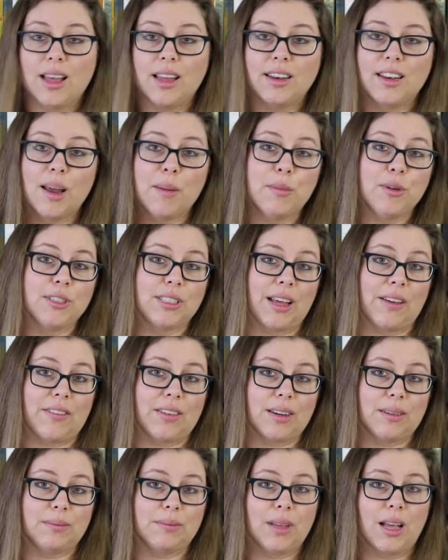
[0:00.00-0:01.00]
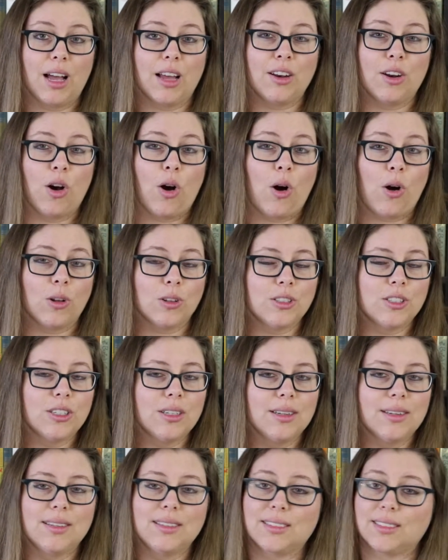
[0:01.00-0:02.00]
Number 7, an
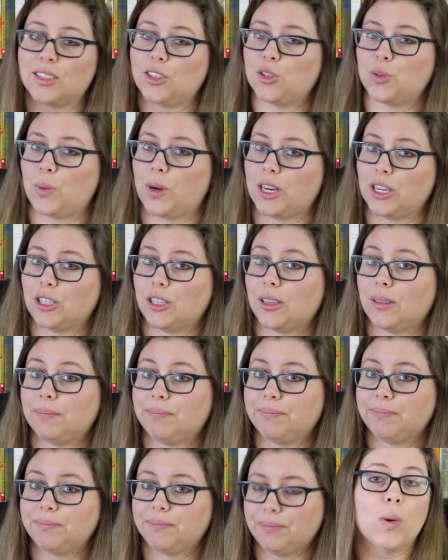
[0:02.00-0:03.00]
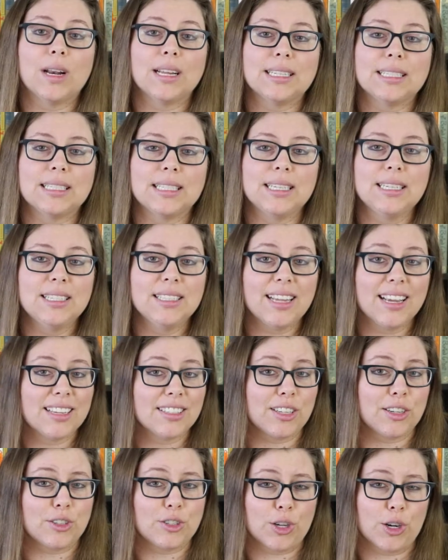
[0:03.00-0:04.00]
altered situation. When a scene
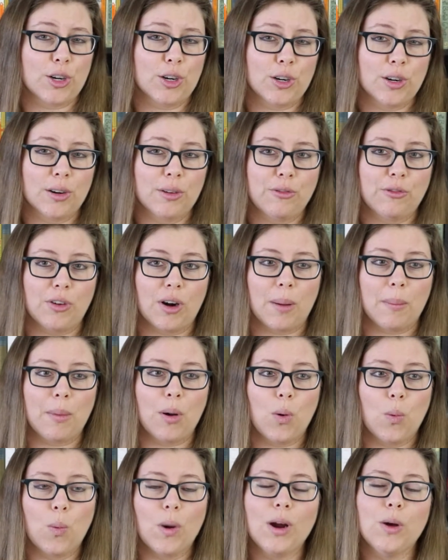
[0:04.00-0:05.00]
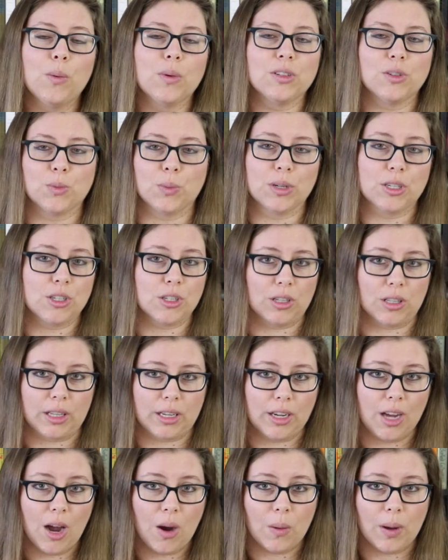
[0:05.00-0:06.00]
takes a turn from where it was originally
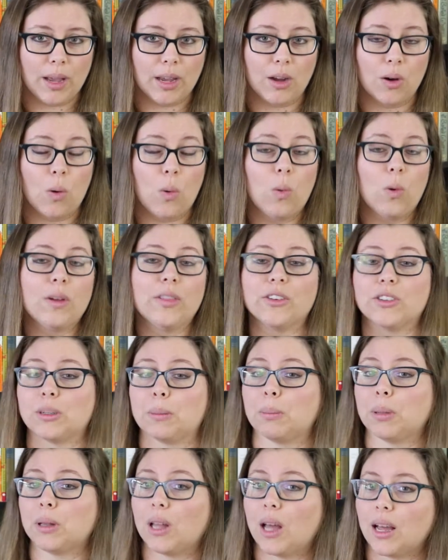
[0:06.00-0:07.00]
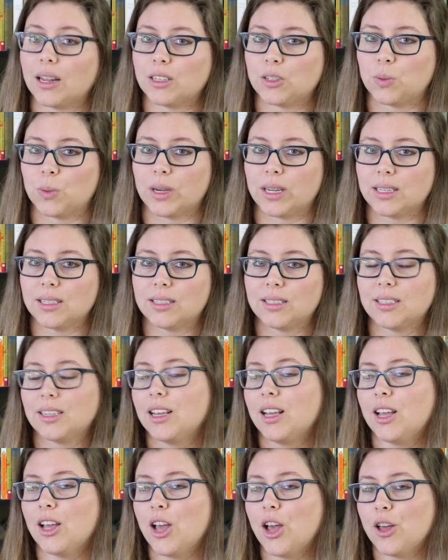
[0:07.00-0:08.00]
going or there's a plot twist,
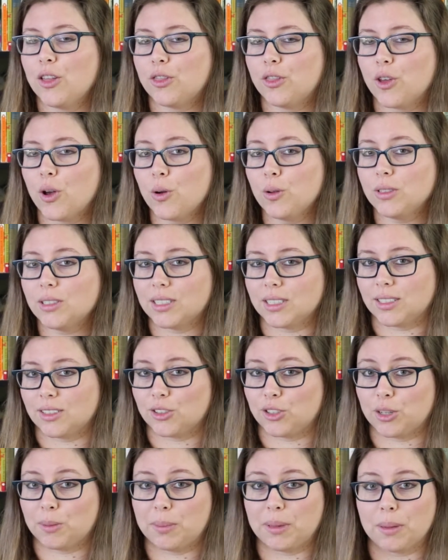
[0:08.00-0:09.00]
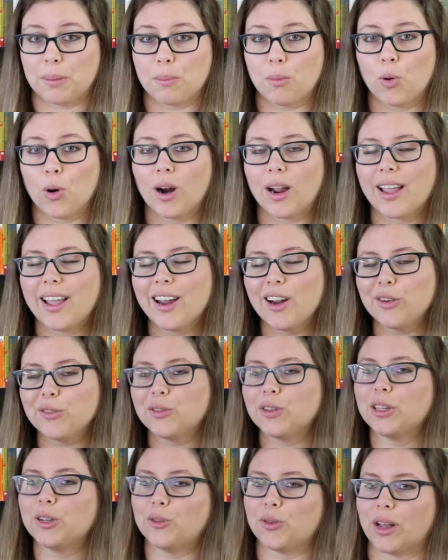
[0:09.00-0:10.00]
those scenes should be more
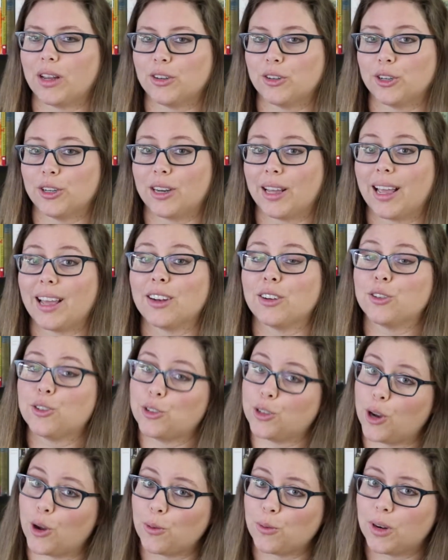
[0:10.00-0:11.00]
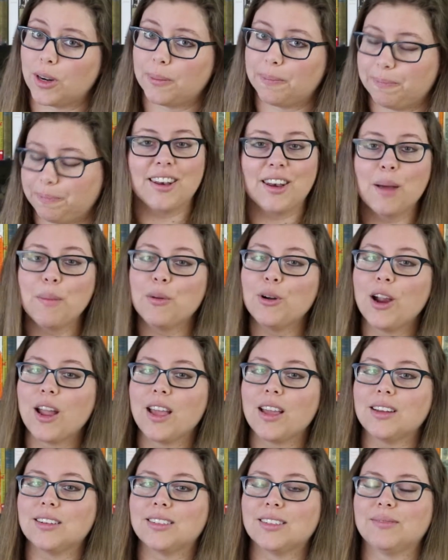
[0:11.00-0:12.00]
carefully rendered and shown. Number
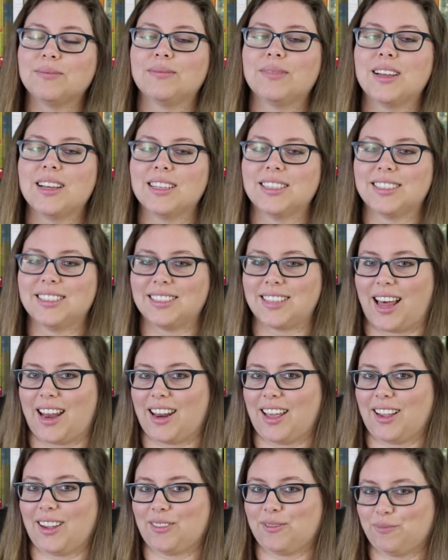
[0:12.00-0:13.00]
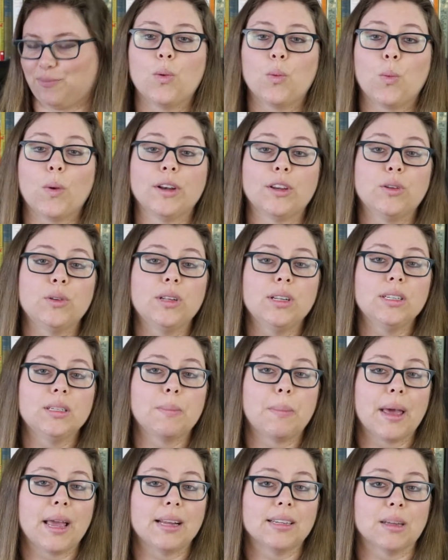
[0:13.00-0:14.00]
8, setting. When you need to
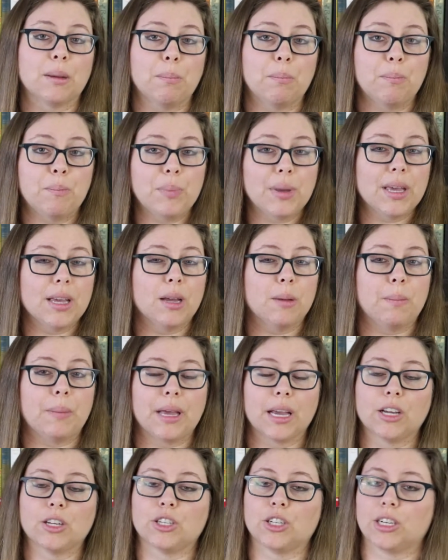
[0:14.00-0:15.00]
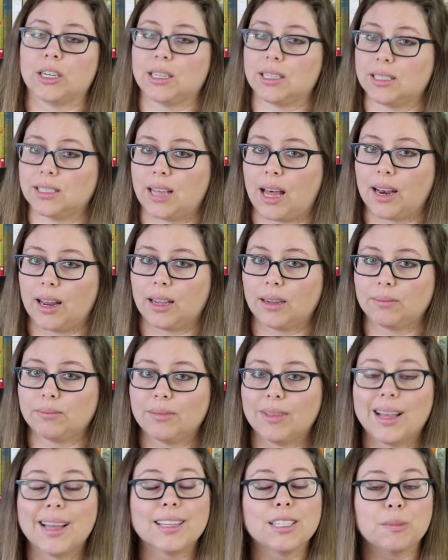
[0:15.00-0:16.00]
paint a big picture and setting,
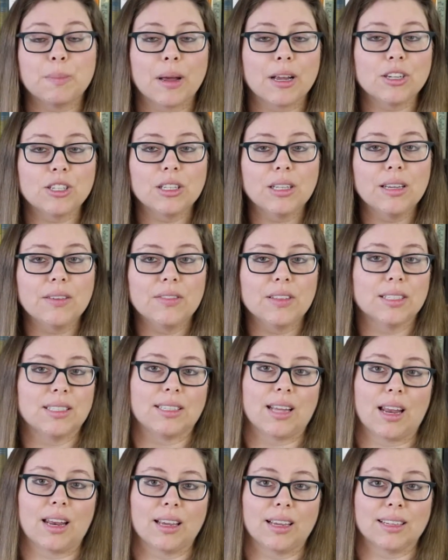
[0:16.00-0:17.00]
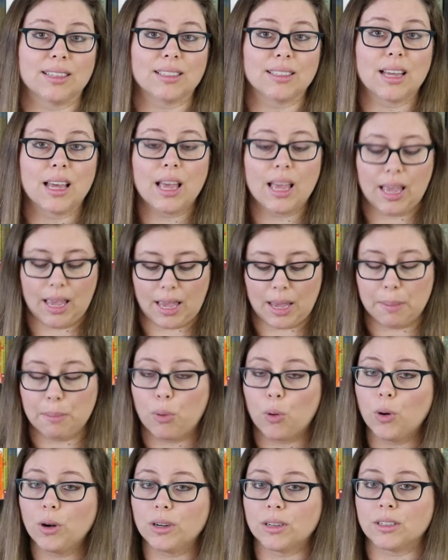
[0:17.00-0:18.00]
especially if the setting is
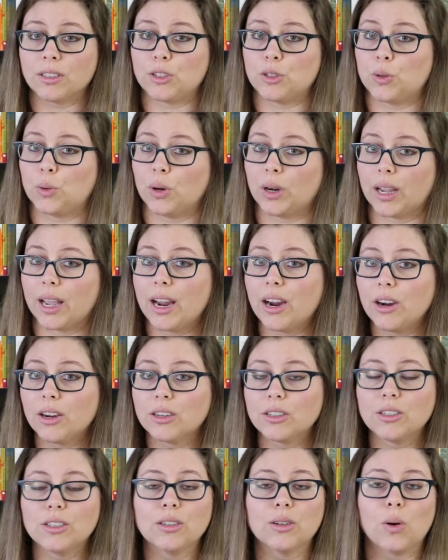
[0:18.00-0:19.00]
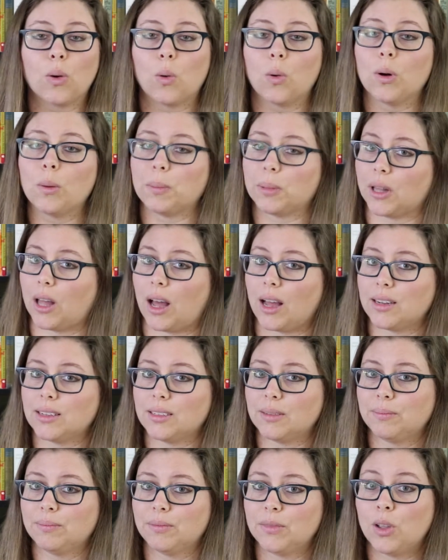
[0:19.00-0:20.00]
important to your character or
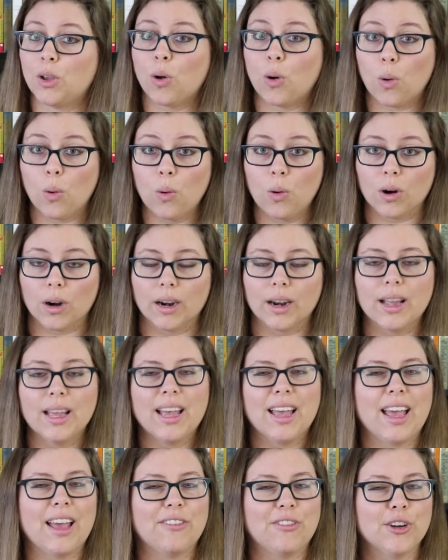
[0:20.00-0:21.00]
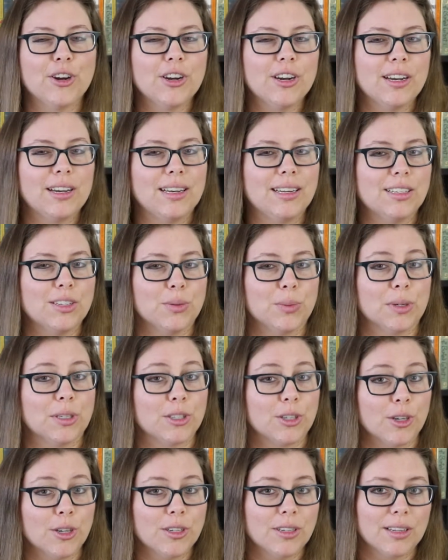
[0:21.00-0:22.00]
plot, or if you're going to need to
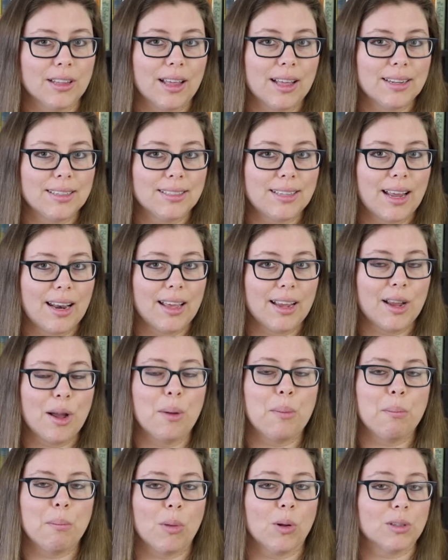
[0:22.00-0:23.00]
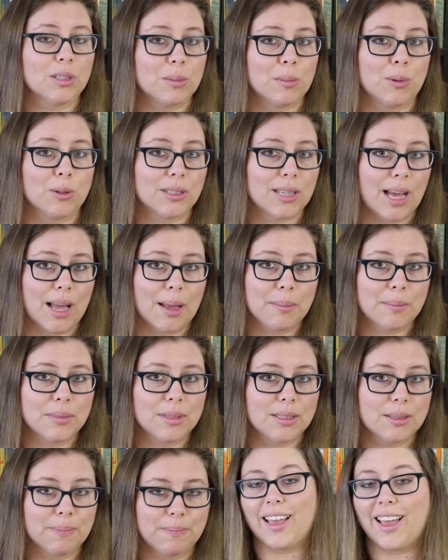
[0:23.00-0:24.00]
return to that setting multiple
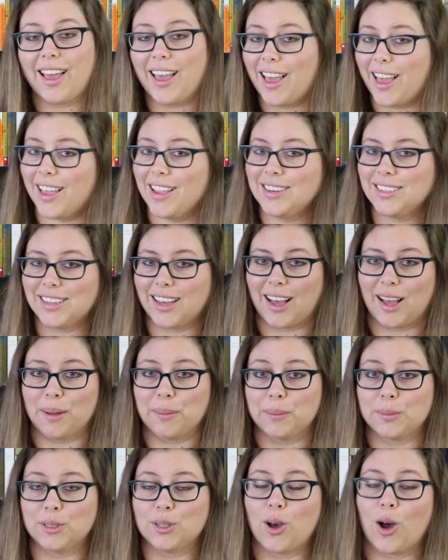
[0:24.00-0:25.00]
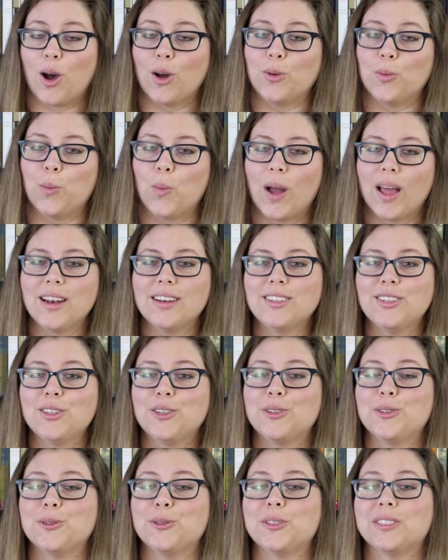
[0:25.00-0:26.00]
times. 8 times on when to
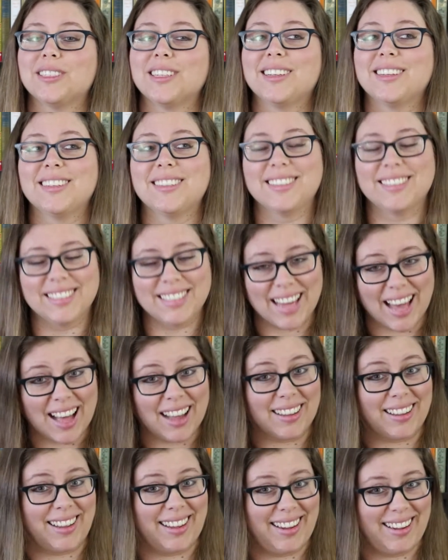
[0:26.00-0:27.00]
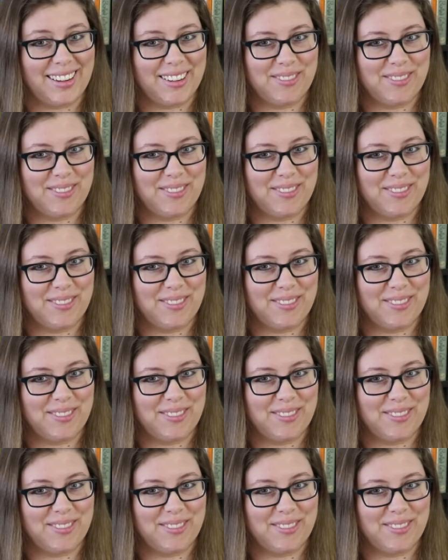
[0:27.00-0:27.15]
use telling.